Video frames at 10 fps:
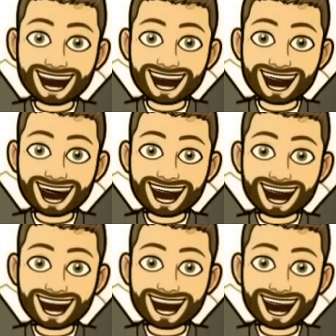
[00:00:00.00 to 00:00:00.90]
Let's
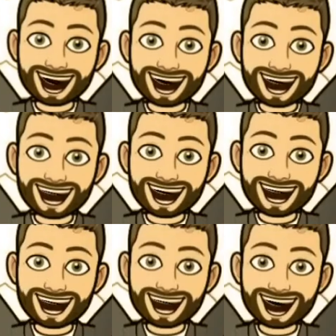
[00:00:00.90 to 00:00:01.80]
mix up
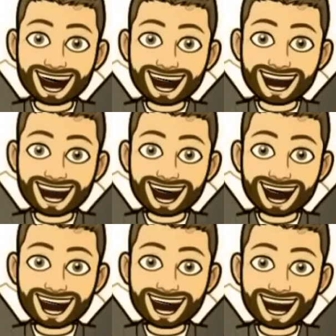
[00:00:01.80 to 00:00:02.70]
about
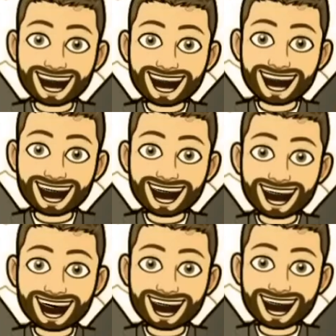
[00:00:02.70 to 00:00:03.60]
1/4 of a
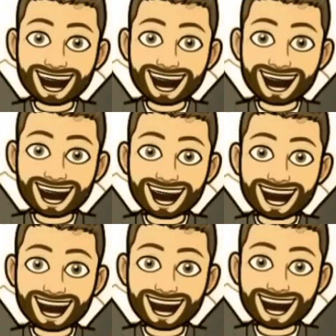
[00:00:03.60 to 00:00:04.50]
cup of water
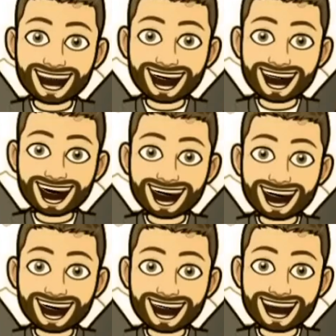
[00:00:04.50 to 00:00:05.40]
and
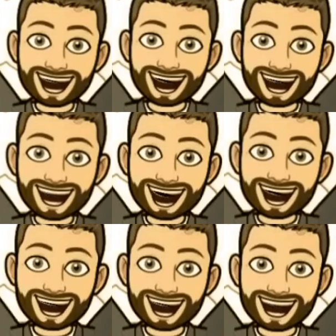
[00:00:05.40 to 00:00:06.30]
blue food
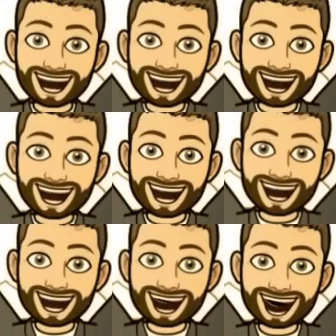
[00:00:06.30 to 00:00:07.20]
colouring.
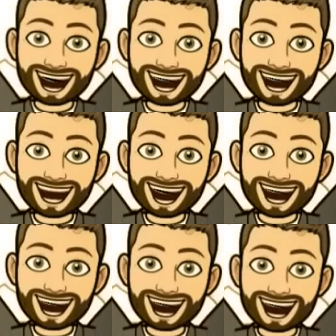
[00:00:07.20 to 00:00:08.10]
This is then
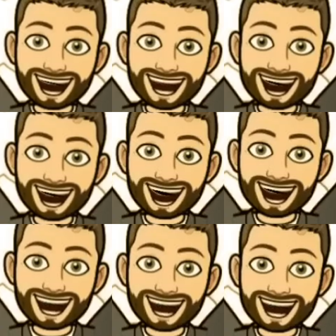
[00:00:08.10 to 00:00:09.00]
going to be poured
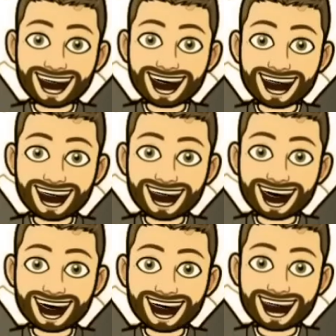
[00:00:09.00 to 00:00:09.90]
into a
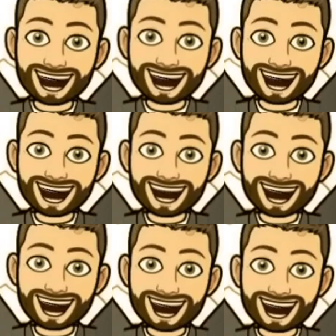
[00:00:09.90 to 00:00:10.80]
plastic or glass
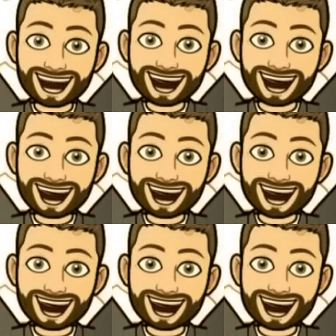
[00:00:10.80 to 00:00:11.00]
bottle.